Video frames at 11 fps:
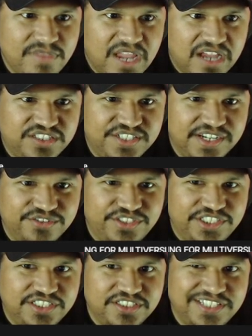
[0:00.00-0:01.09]
Shell,
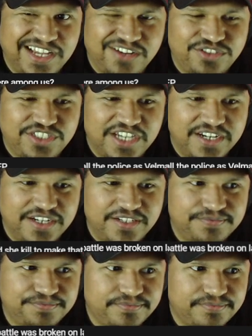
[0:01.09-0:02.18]
cell shaded.
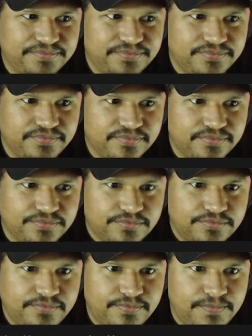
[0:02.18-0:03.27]
Where do you
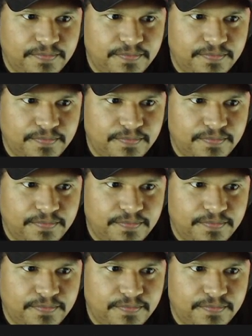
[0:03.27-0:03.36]
think